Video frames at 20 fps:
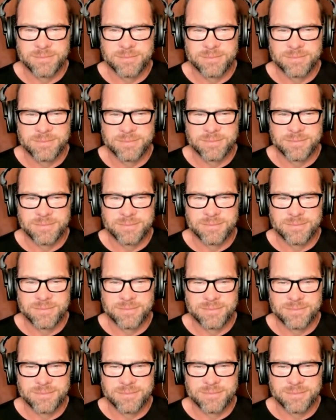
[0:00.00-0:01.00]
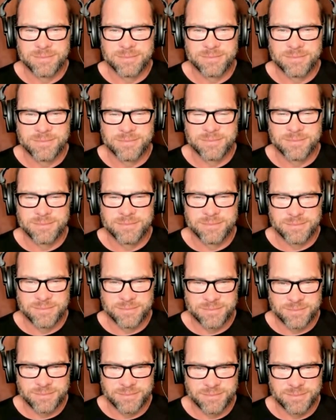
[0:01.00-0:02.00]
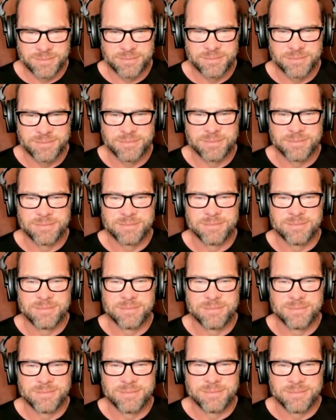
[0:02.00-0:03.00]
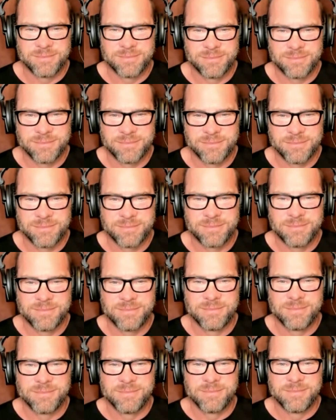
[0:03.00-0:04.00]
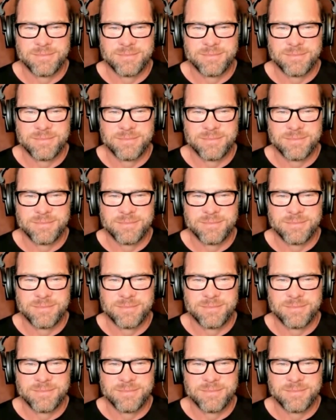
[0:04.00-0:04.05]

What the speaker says: The person shown says nothing.